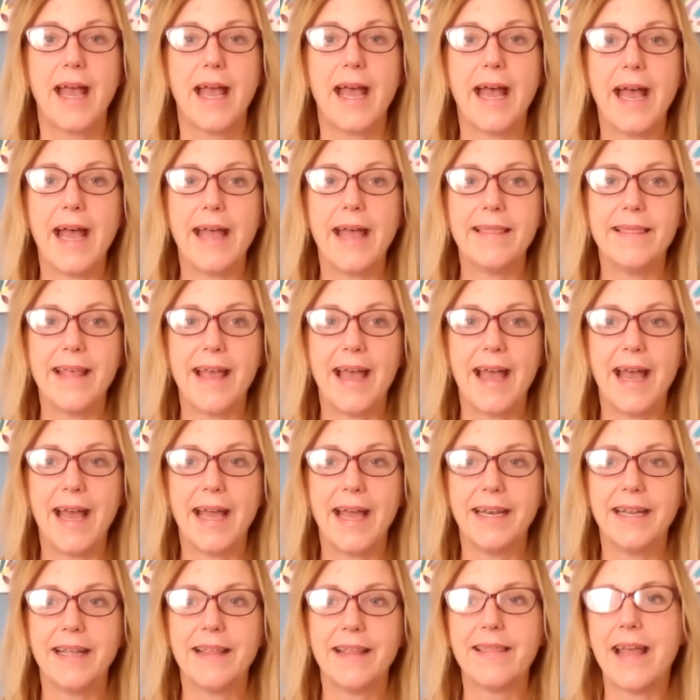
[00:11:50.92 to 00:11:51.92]
And
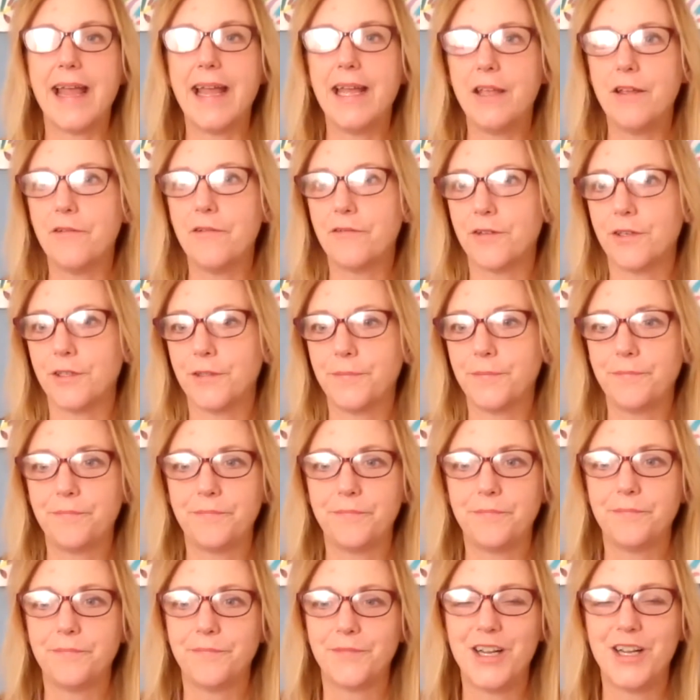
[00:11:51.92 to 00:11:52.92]
then, thank you for
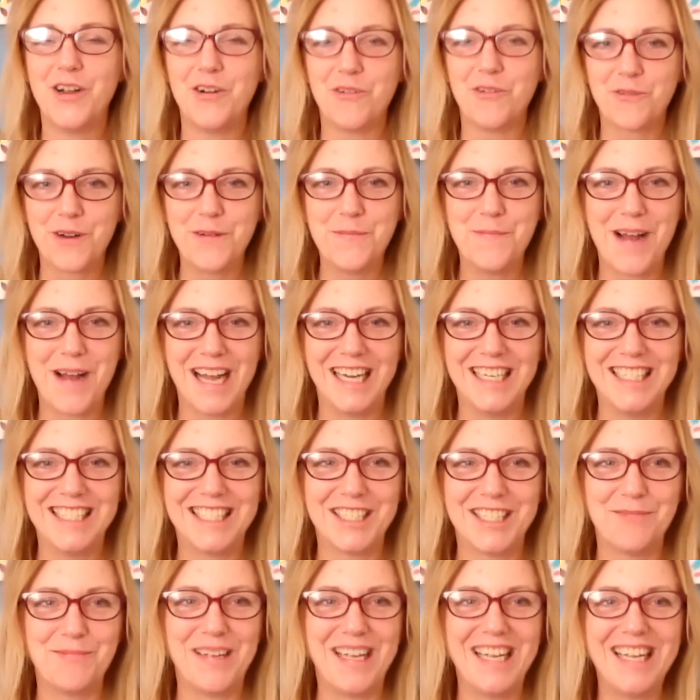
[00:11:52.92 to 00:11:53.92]

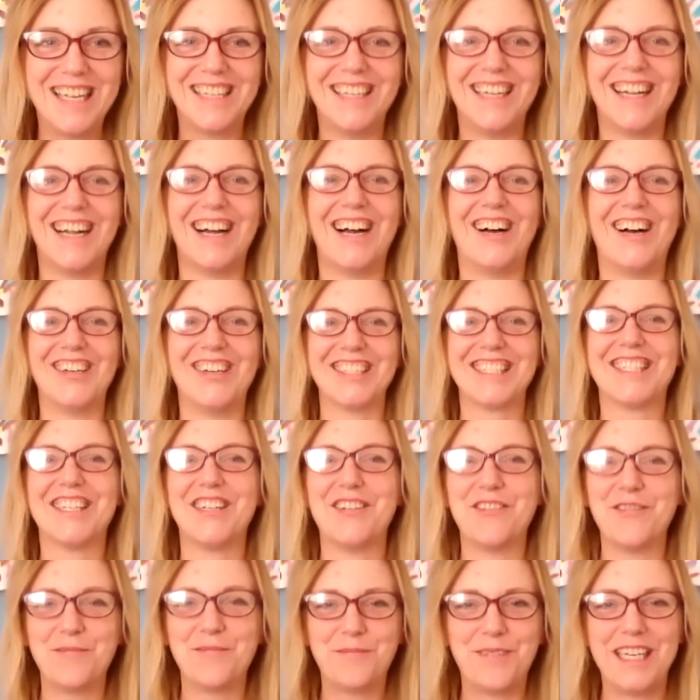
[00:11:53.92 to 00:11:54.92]
reminding me. I was
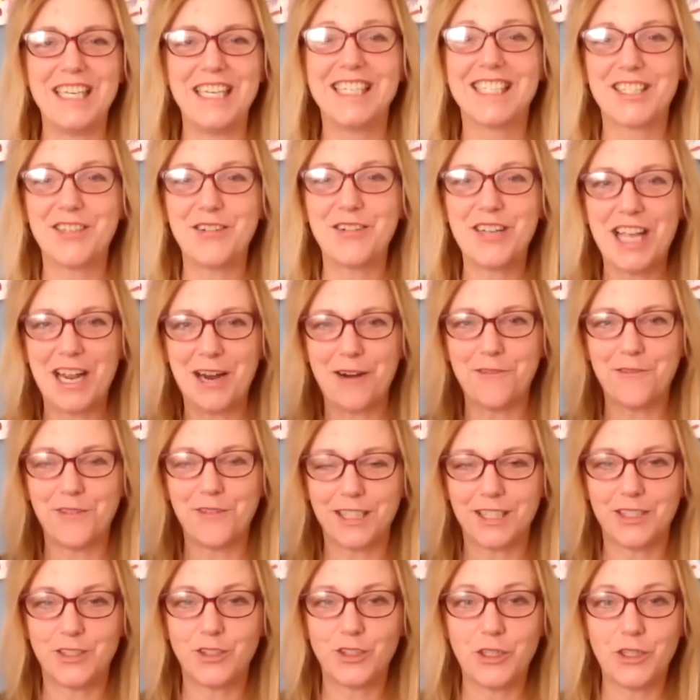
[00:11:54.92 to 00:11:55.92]
being so
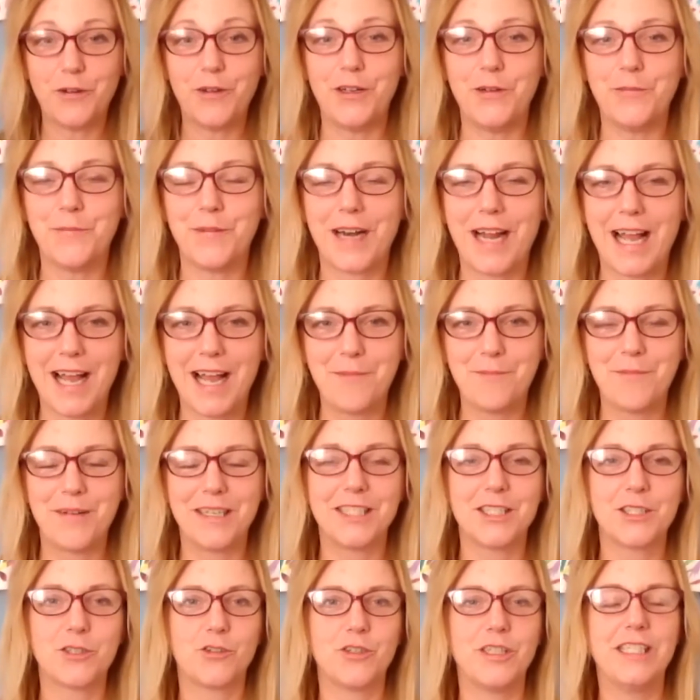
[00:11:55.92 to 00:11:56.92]
careful to show you, but I had my
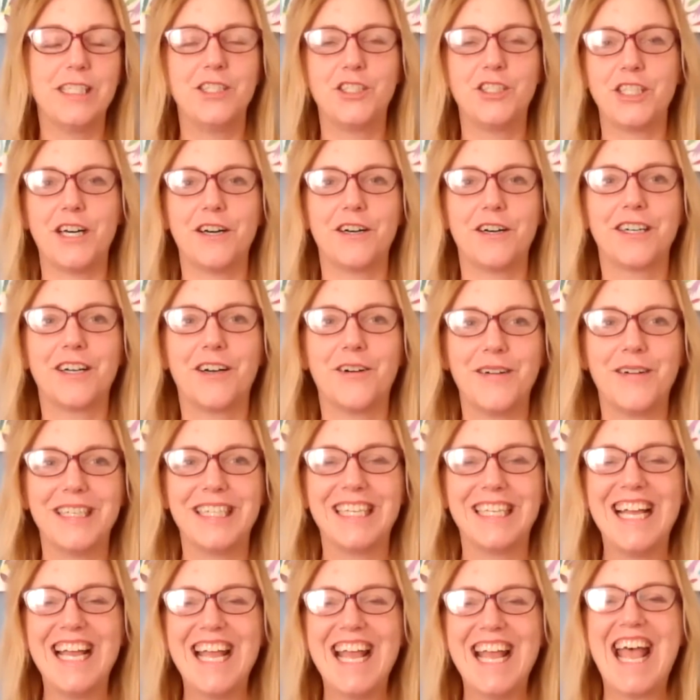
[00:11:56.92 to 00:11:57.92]
screen share
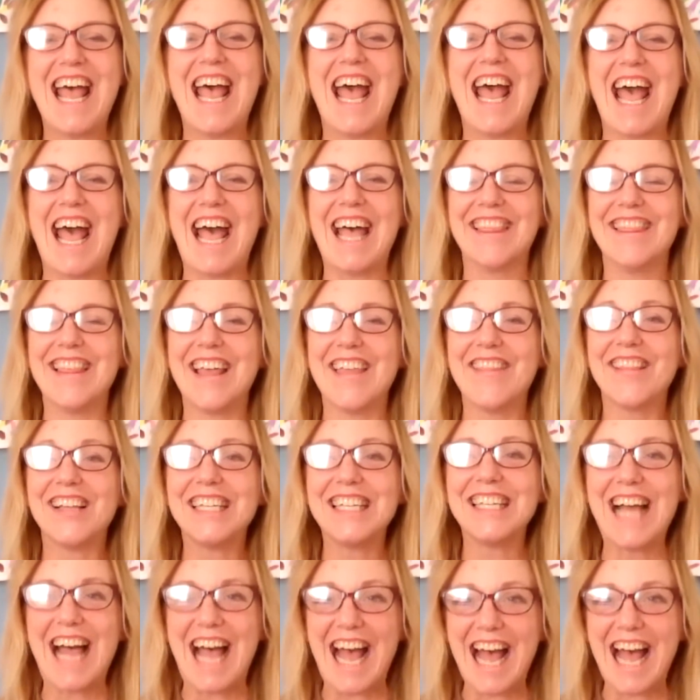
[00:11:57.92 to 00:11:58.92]
going. And then the
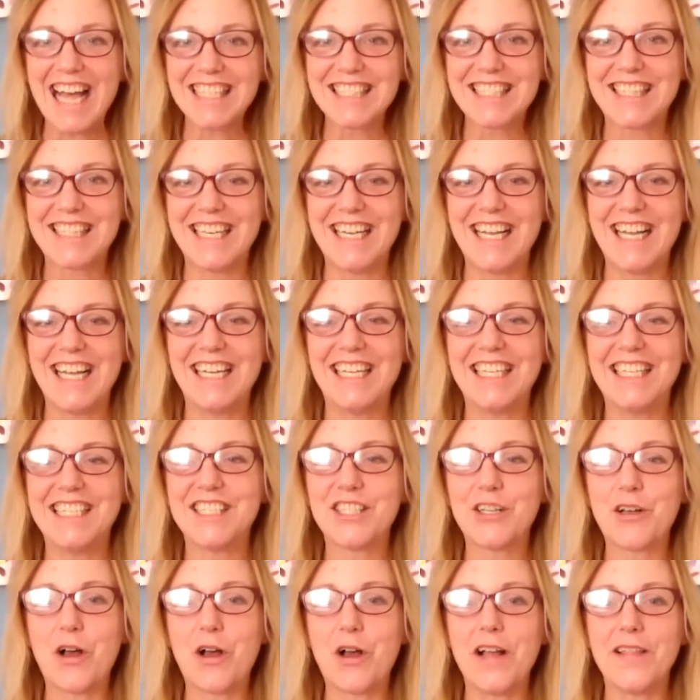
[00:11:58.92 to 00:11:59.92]
last thing
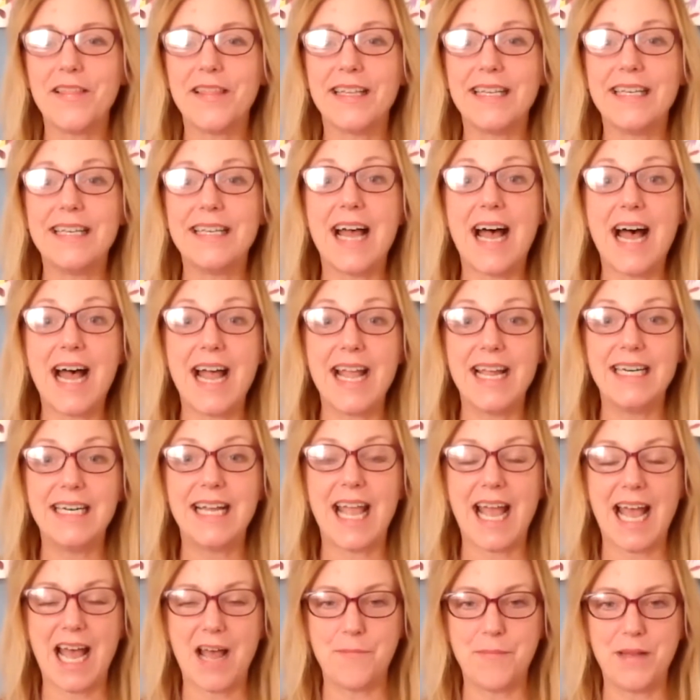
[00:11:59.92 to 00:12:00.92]
is called the 9
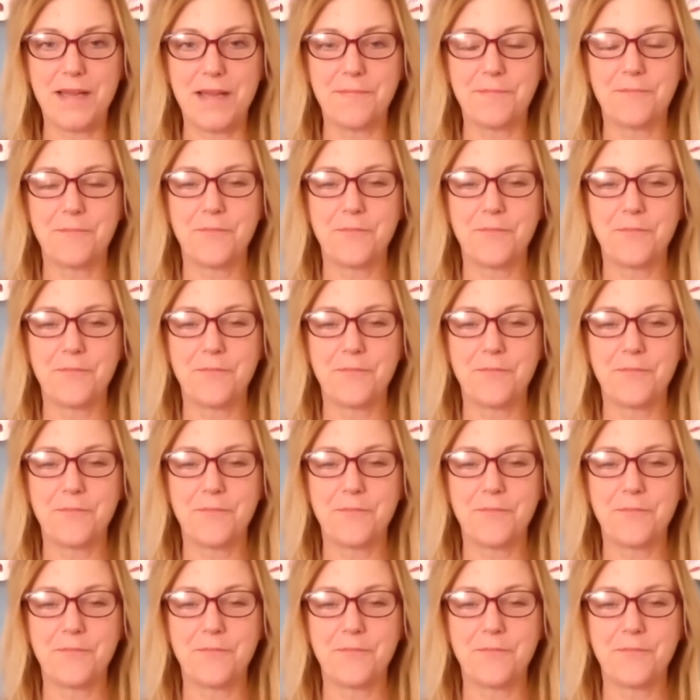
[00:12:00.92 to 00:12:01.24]
gamut.